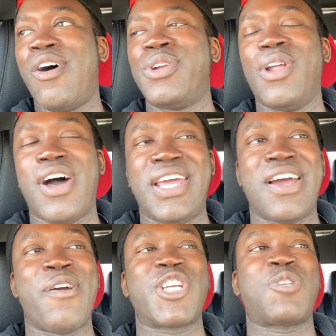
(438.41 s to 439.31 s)
online
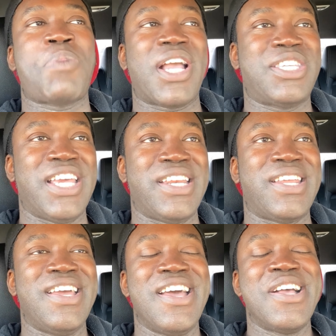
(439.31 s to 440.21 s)
are
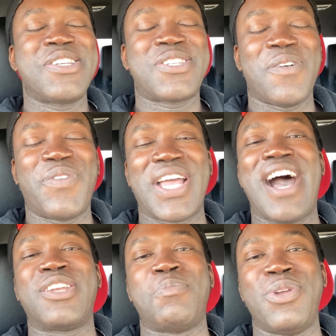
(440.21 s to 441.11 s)
expecting something
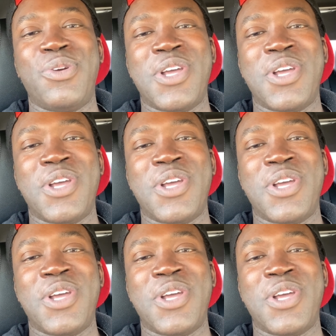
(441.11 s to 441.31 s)
out of the blue.